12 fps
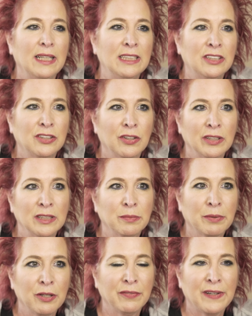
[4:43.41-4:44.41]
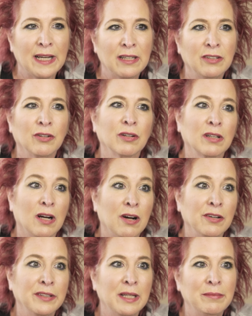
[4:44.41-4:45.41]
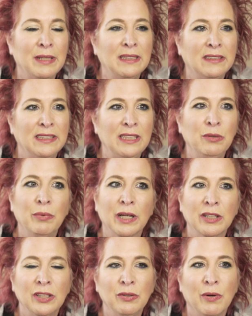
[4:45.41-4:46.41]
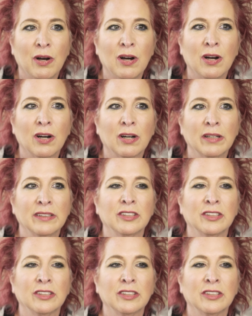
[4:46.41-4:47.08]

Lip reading: insurance profile, or call them and see where you are.